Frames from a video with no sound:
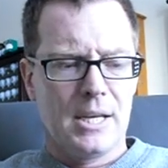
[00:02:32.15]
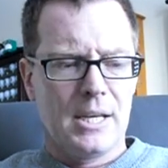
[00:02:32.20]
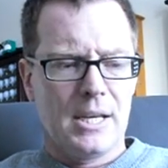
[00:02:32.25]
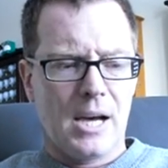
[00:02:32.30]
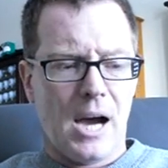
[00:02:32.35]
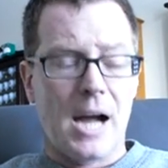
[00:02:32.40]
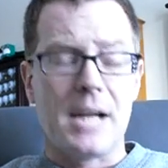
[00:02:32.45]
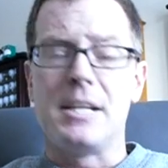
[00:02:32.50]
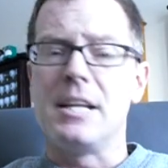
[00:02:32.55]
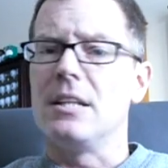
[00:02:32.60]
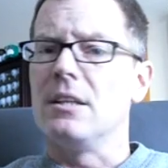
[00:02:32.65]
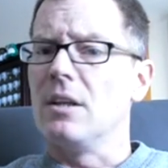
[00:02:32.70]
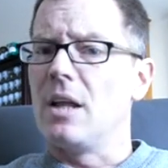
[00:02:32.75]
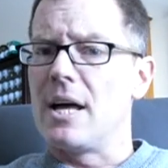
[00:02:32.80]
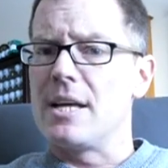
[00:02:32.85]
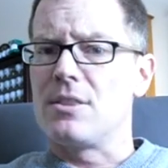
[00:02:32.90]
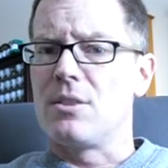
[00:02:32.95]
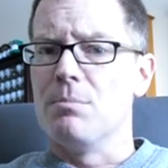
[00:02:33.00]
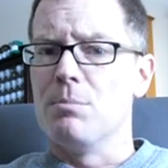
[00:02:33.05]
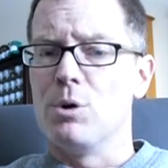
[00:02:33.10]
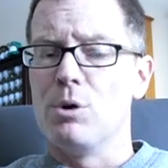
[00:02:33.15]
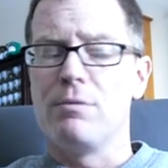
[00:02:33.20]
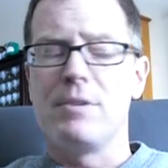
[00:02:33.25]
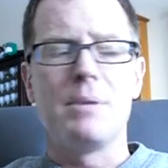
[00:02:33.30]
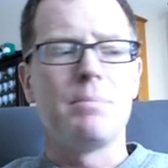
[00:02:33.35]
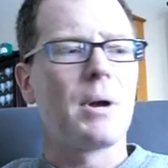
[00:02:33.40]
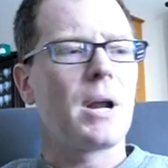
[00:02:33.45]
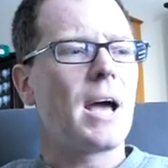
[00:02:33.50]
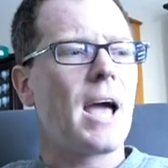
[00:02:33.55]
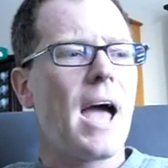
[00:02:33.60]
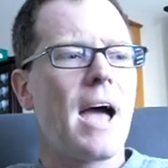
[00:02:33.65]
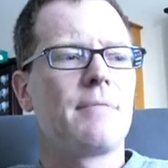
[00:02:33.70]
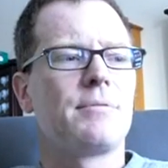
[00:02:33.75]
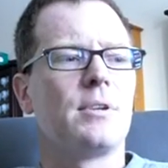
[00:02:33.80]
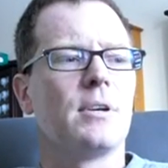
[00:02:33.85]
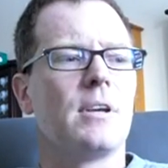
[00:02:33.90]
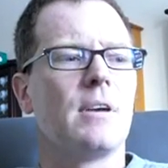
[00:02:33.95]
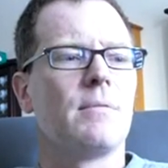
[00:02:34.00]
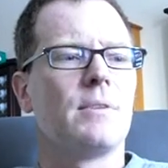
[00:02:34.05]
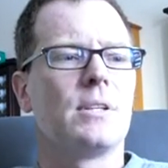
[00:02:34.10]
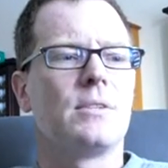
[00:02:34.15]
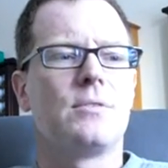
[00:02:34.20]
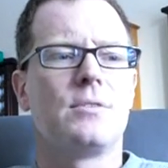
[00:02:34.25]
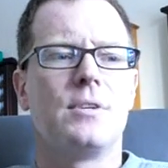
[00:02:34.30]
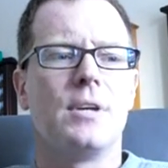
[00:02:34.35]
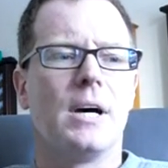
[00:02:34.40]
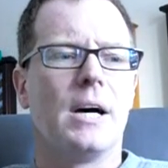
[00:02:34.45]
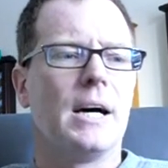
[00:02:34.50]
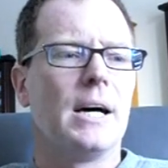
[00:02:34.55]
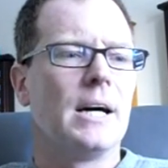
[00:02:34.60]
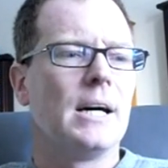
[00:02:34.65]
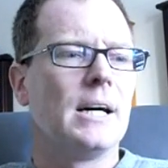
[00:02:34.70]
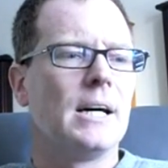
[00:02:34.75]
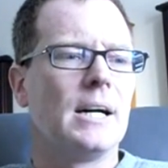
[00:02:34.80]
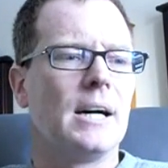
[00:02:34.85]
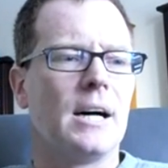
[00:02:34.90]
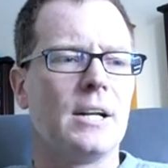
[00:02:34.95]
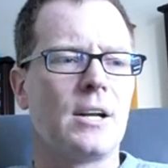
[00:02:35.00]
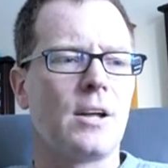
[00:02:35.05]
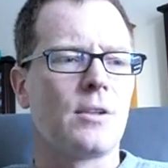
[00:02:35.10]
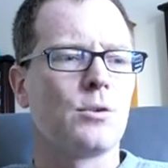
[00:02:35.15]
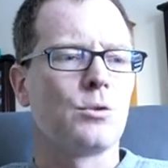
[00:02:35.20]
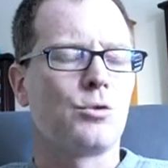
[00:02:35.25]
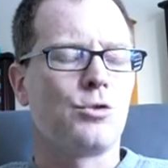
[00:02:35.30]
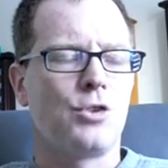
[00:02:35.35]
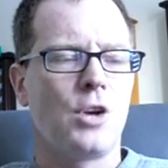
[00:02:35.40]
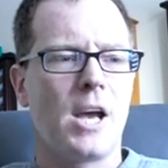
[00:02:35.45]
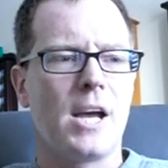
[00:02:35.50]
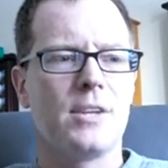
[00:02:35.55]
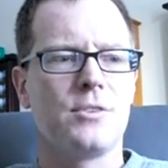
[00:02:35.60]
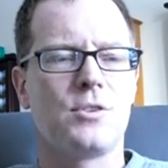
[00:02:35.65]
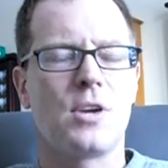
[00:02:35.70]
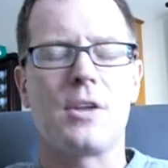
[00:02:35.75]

I didn't like the movie, but I have to give it another chance.